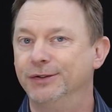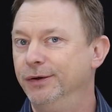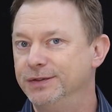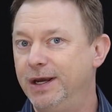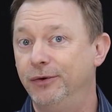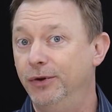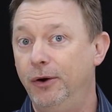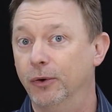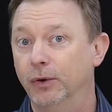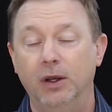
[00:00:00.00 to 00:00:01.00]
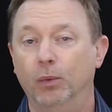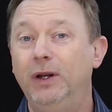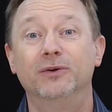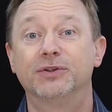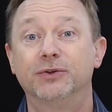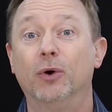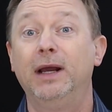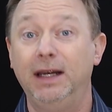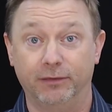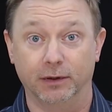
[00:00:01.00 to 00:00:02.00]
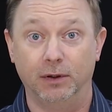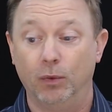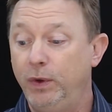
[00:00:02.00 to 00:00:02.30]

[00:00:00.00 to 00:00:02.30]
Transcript: Turns out, no, we don't store any of it.